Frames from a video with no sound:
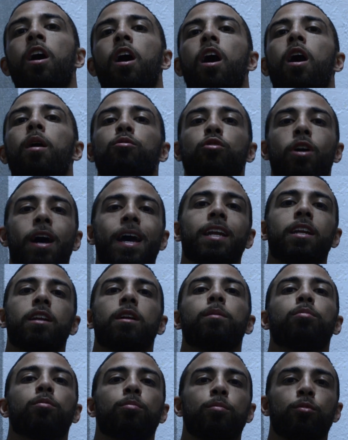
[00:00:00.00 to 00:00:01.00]
um, so I ended
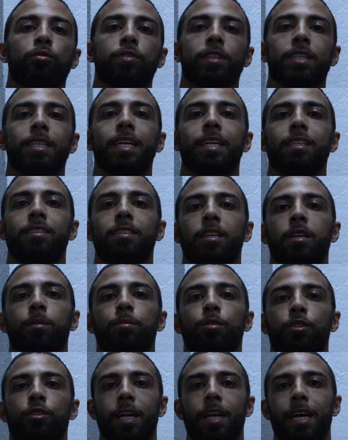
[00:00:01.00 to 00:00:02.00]
up removing the
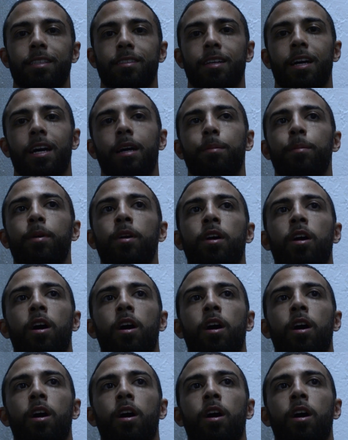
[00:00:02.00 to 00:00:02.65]
ATM that time